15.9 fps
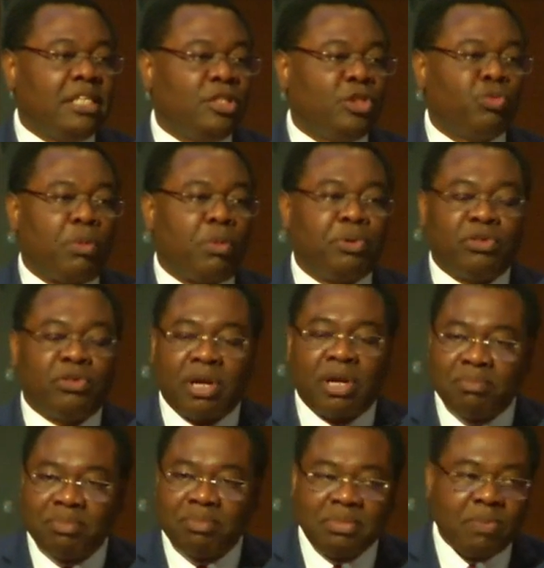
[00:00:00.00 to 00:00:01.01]
its work
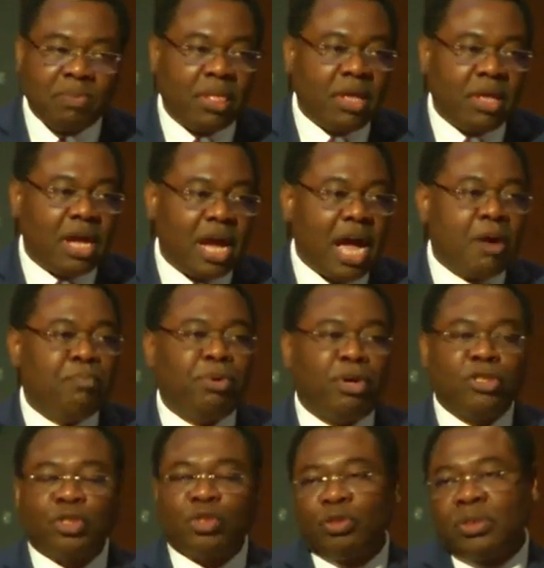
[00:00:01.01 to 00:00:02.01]
program and
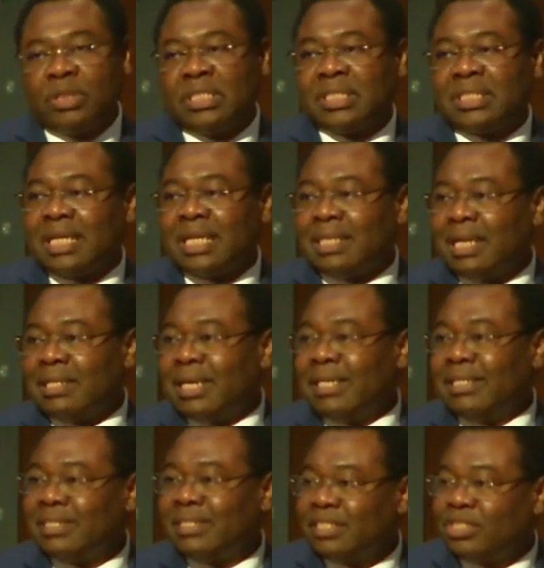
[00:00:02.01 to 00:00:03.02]
pursue the
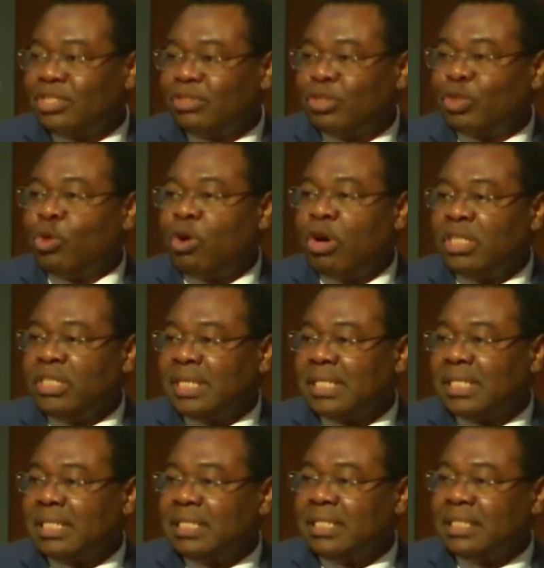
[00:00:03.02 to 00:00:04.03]
standardization so
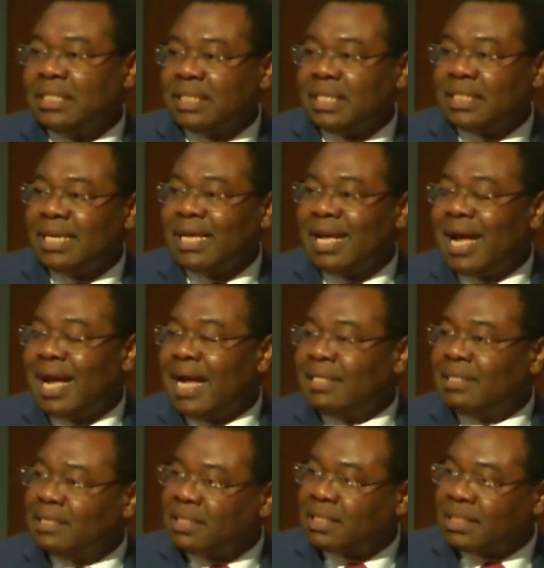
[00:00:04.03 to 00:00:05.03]
urgently needed
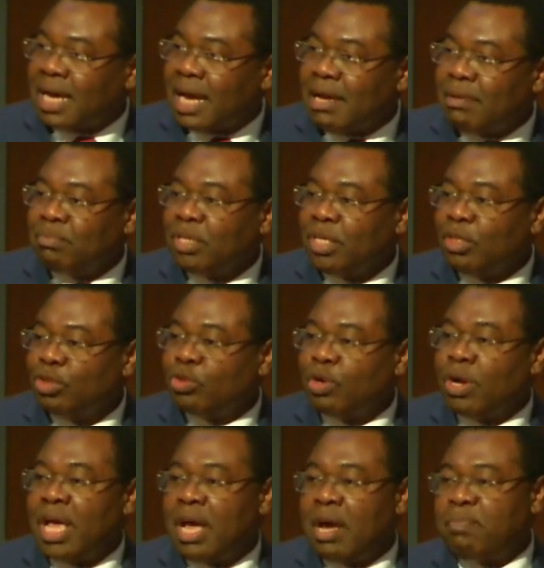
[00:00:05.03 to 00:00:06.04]
at this time
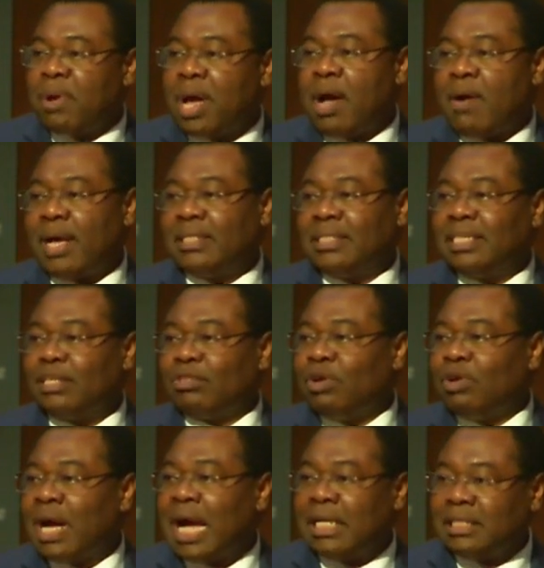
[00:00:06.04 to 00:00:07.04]
to help our
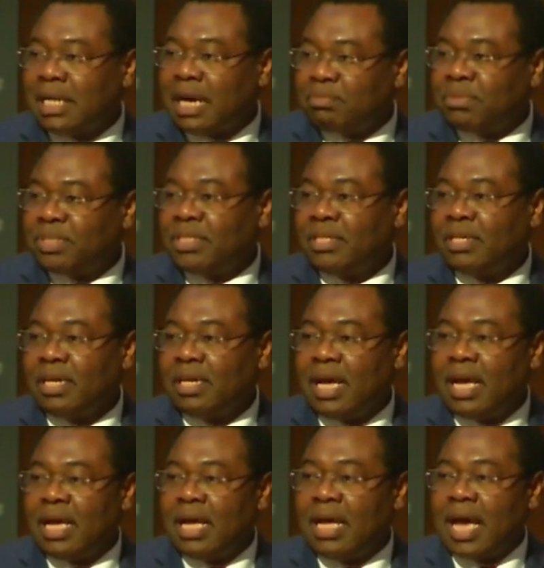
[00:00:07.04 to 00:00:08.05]
sector adapt
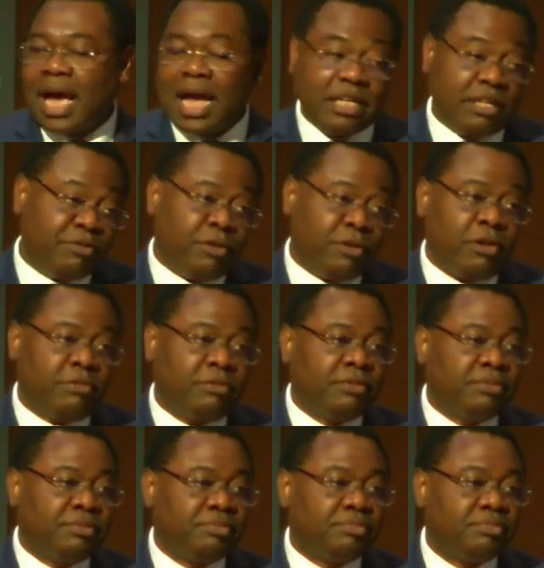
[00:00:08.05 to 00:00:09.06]
and evolve.
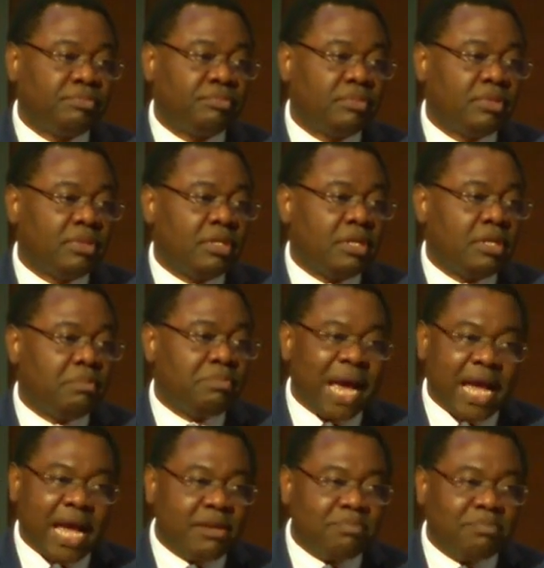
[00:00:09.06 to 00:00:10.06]

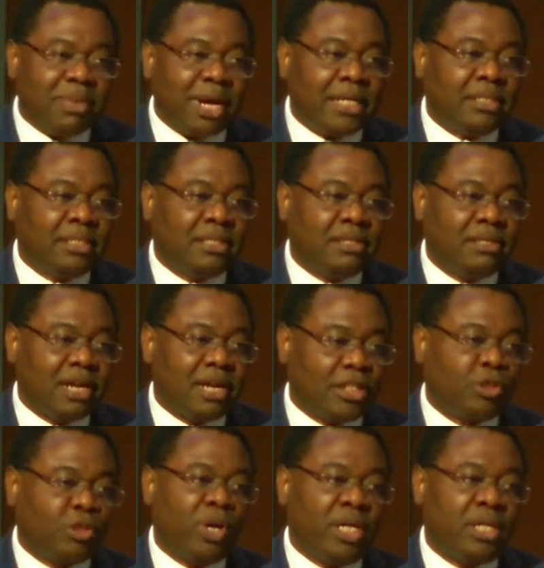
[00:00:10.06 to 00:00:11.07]
Bear in mind
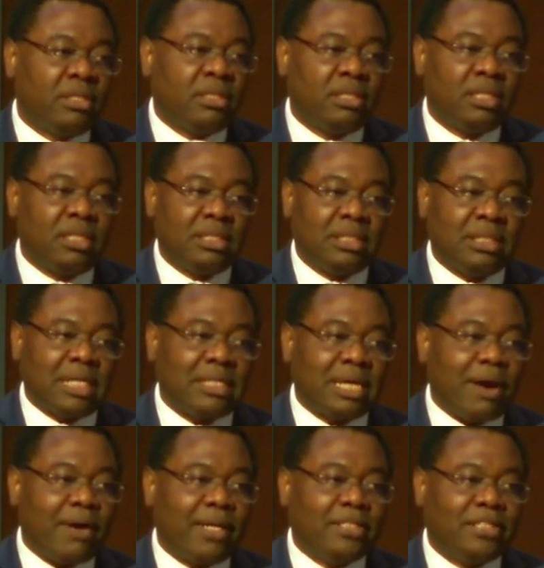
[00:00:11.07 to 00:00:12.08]
as well that
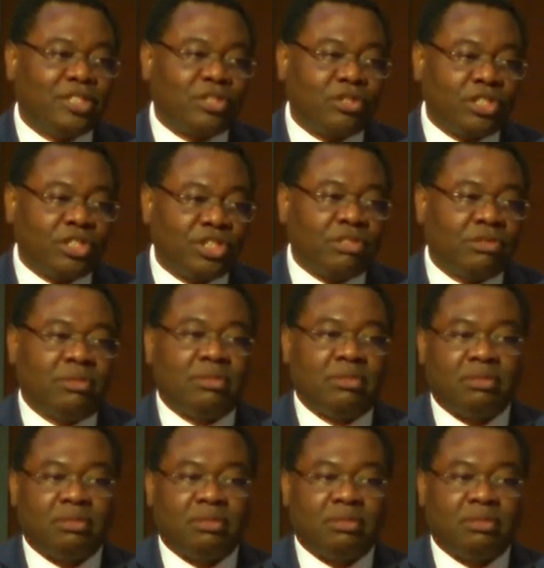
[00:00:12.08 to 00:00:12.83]
our discussion